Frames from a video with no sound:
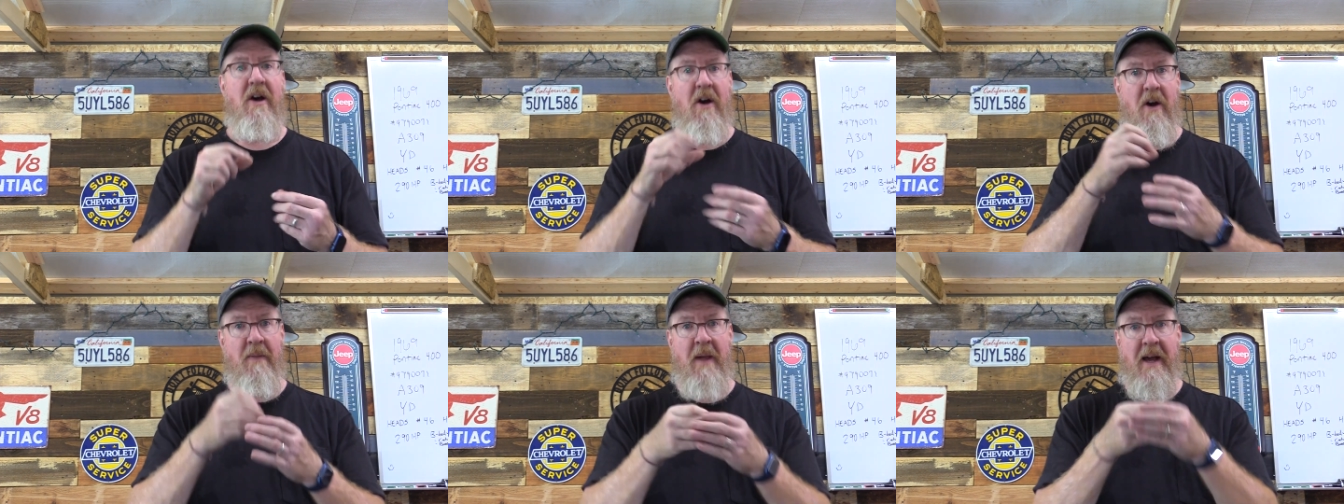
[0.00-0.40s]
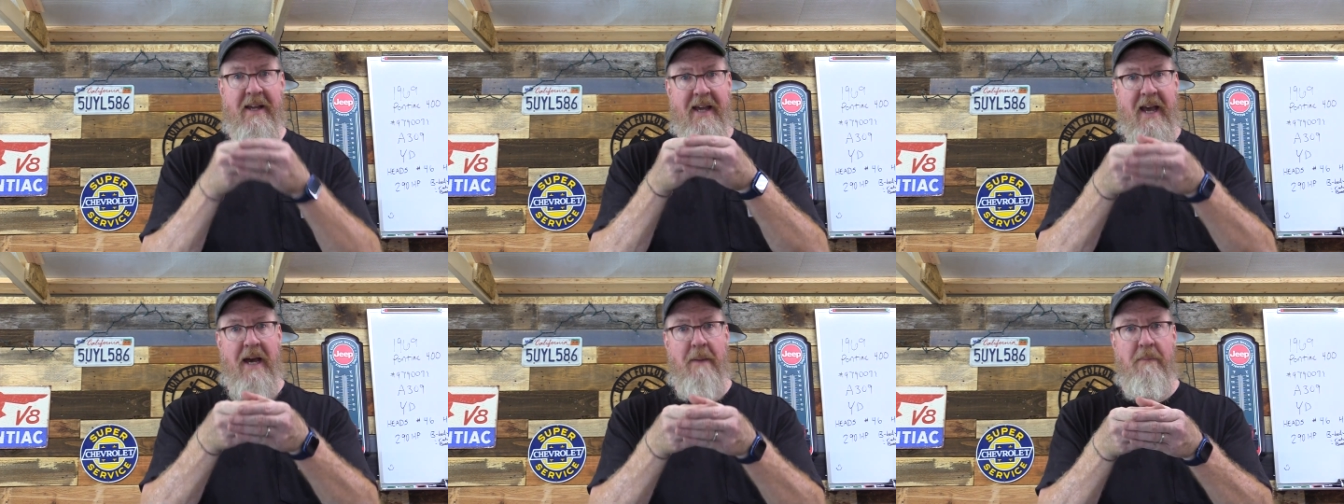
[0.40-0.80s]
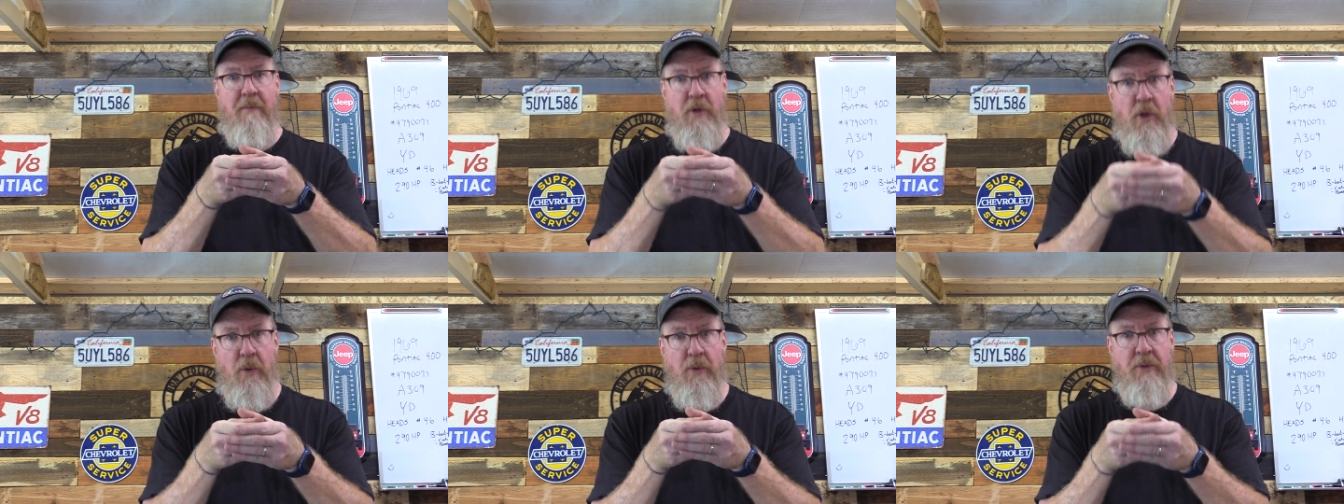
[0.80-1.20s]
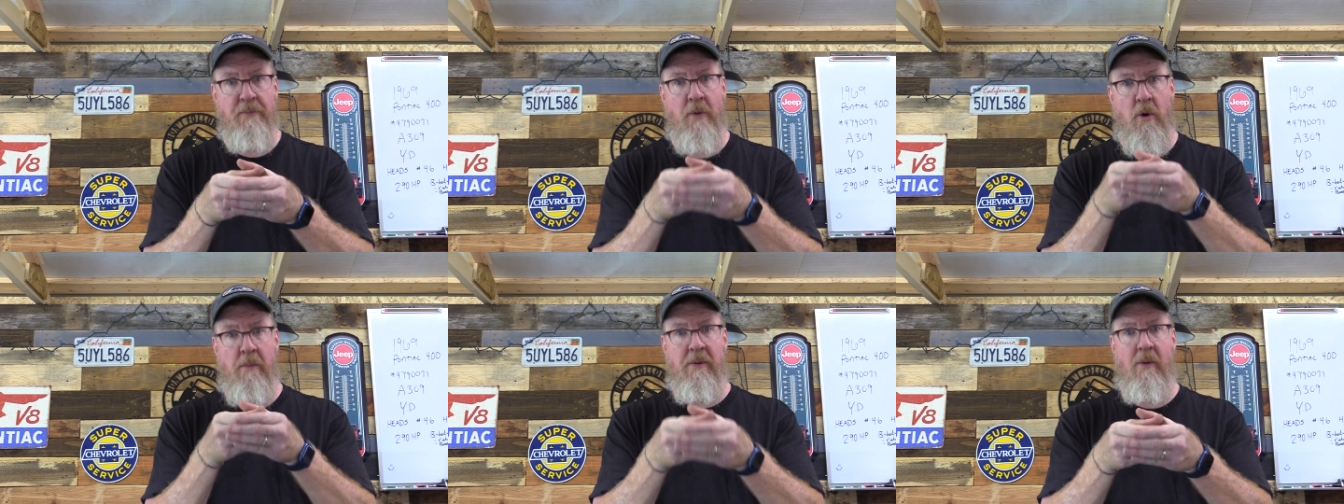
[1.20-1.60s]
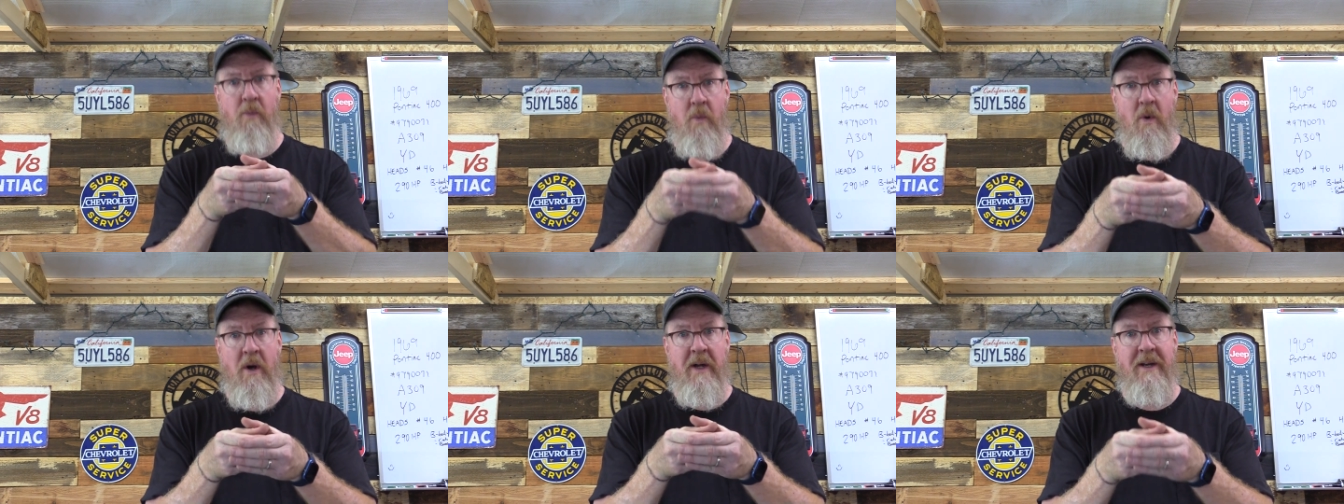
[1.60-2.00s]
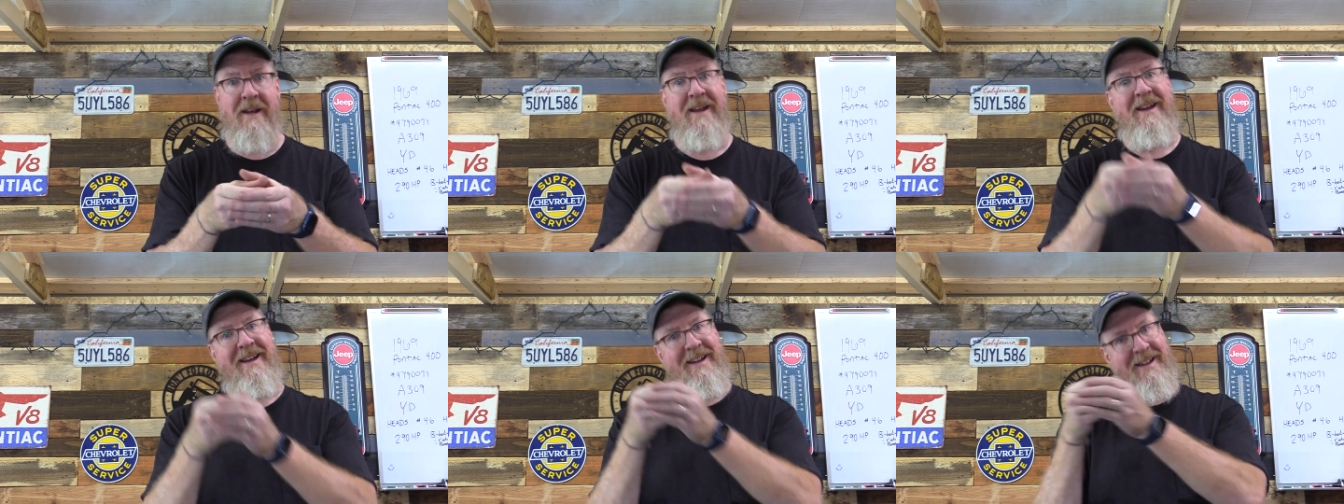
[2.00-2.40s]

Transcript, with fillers: on that cap, use Mobil One